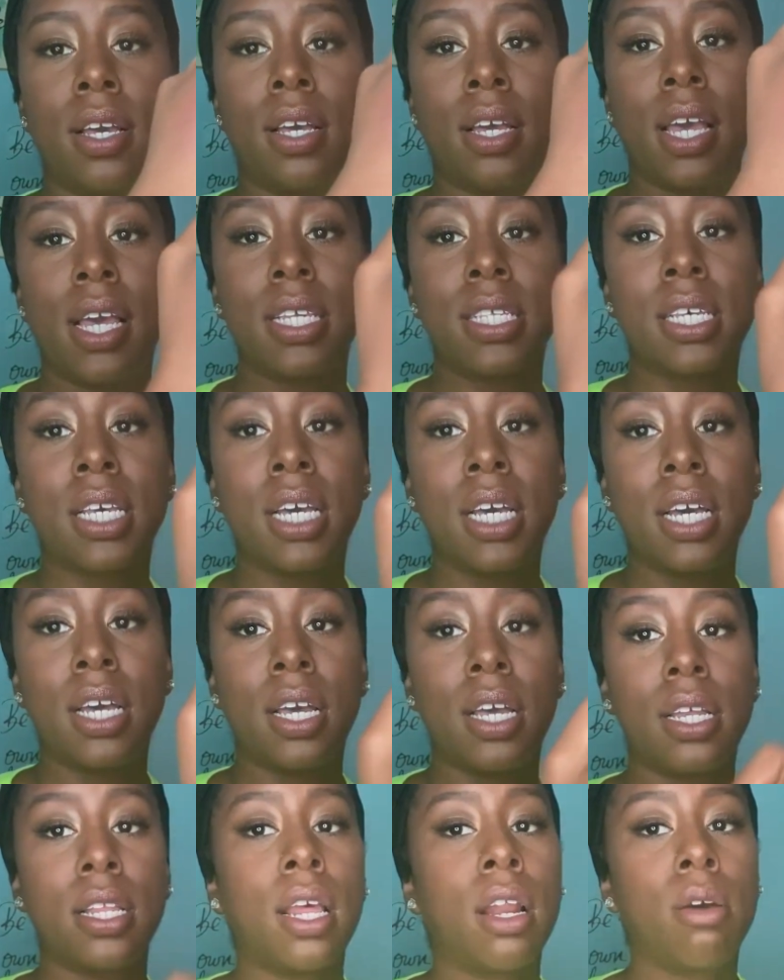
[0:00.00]
It's
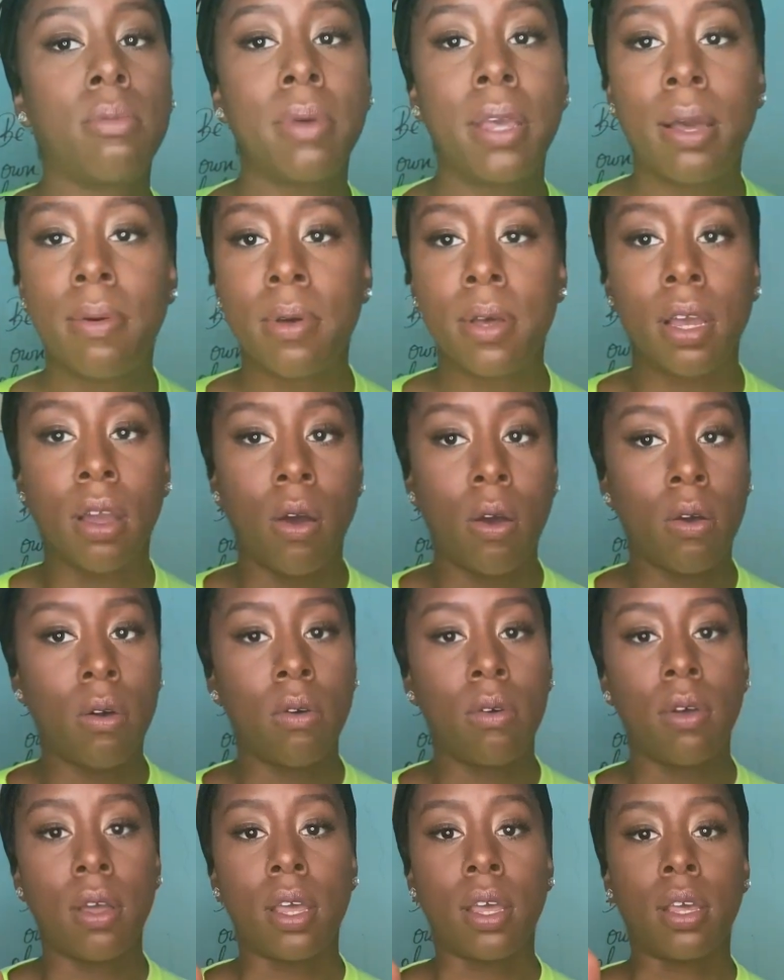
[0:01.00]
good. That don't mean I'm gonna
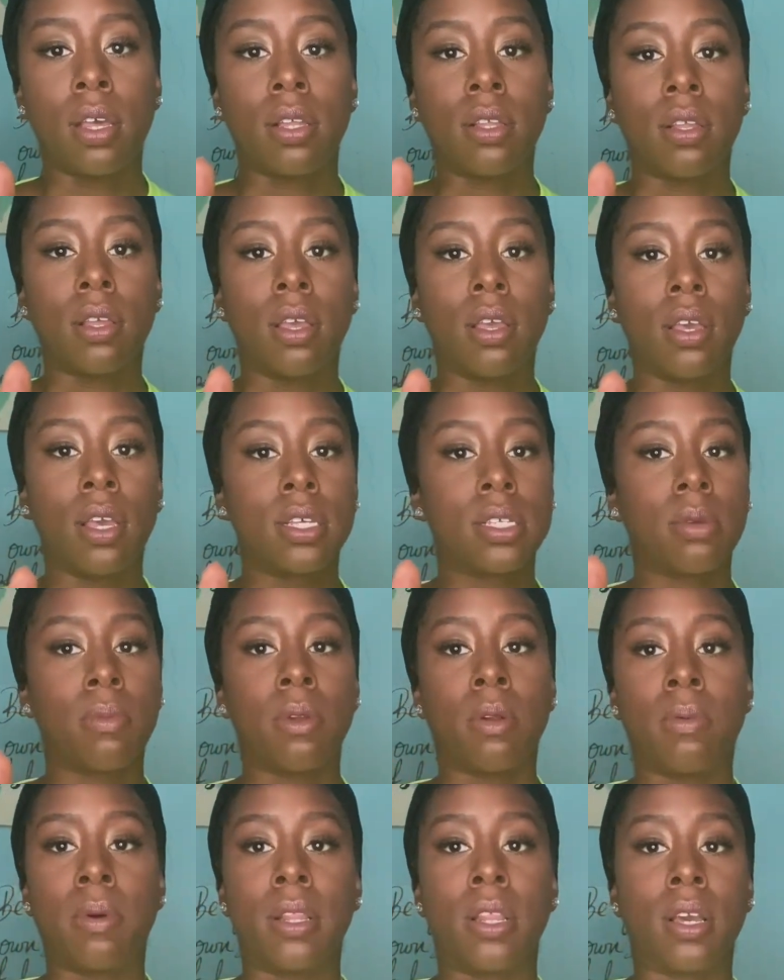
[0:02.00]
go and get some
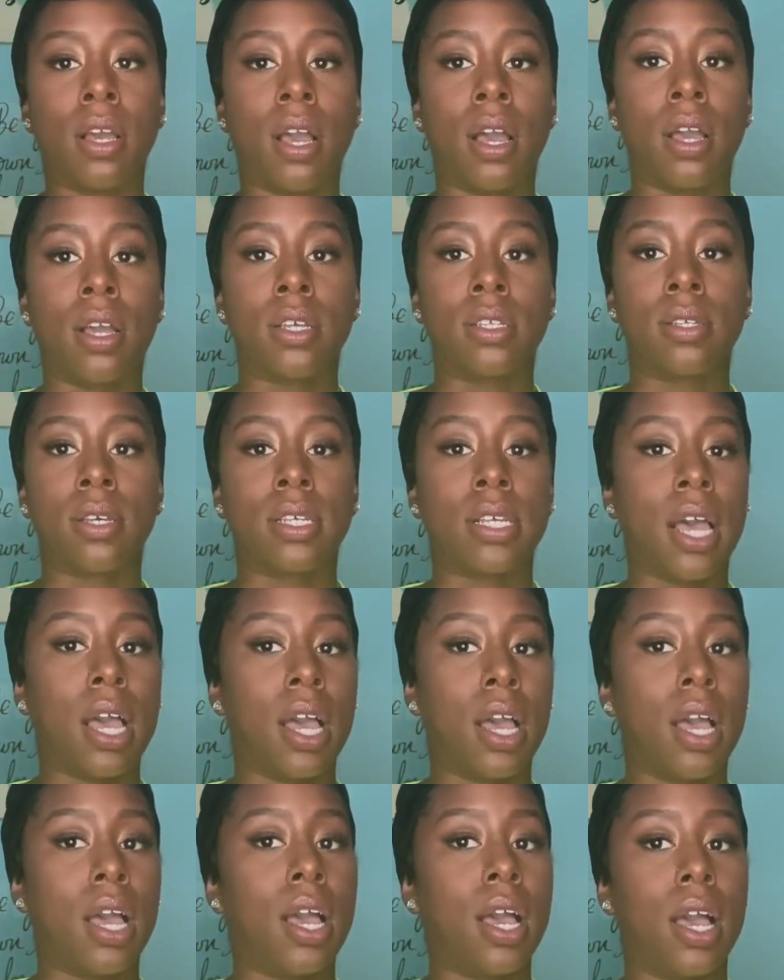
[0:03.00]
of them other kinds, because
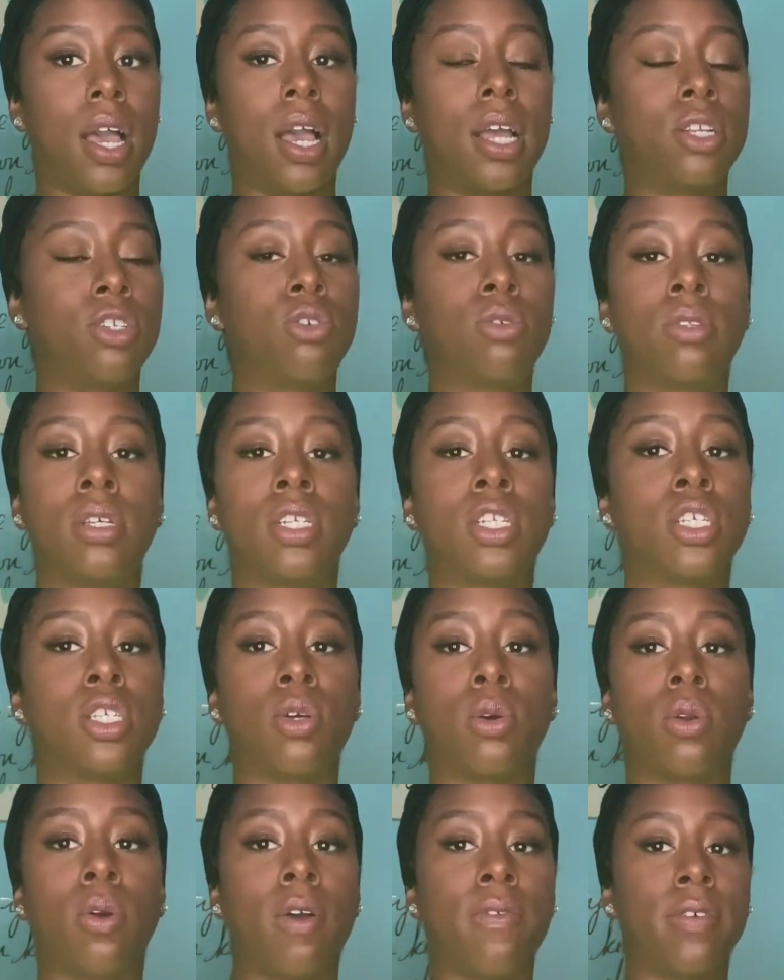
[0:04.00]
I truly just
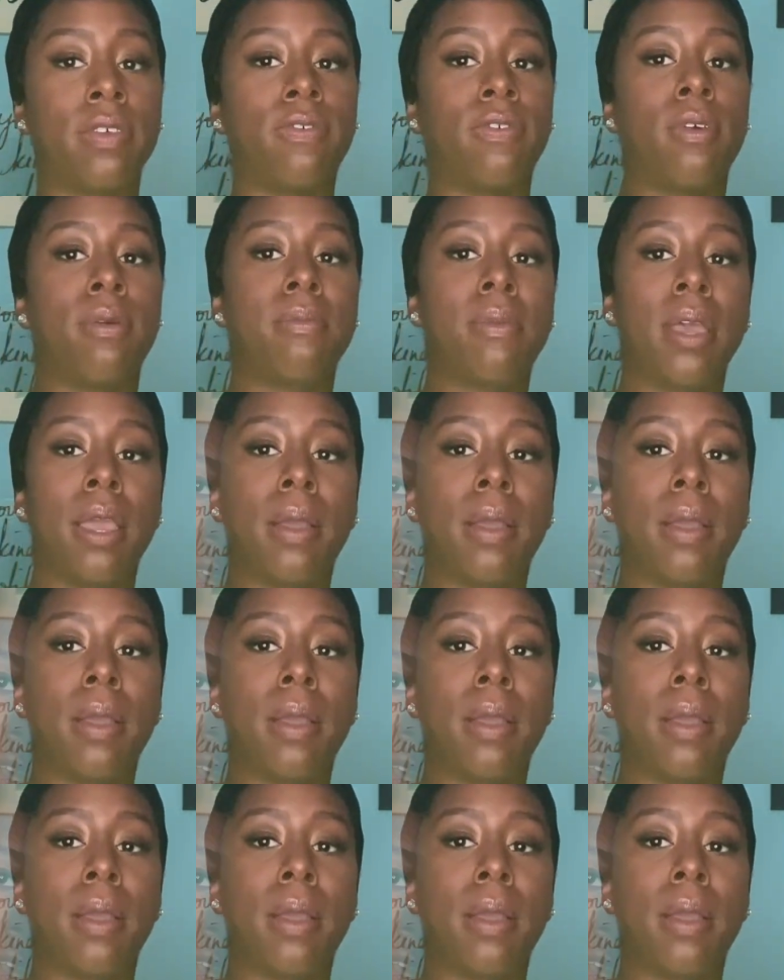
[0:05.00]
don't know if it's for me.